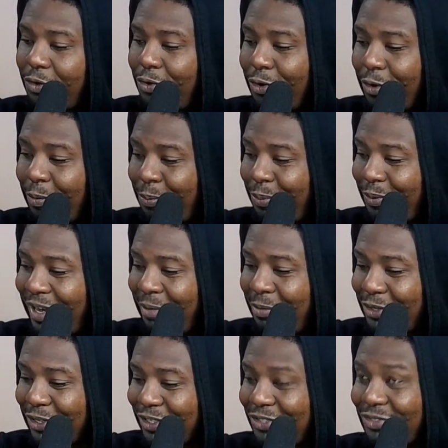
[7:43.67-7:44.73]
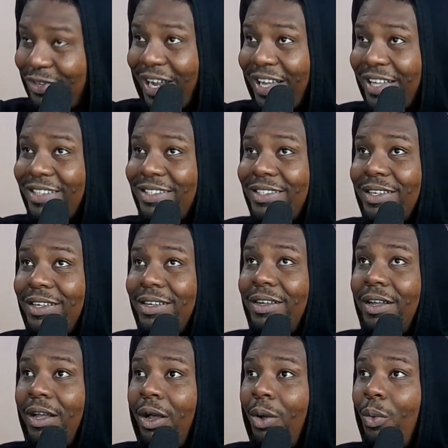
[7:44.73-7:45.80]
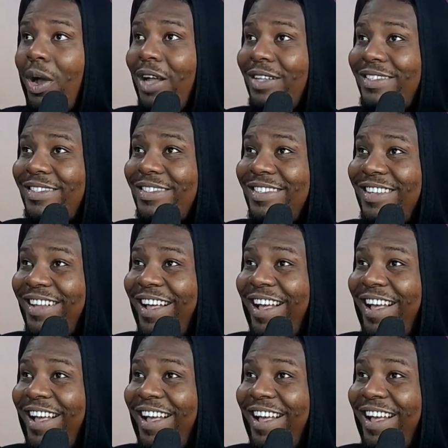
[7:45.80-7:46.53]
Europe? Let me just try it. What?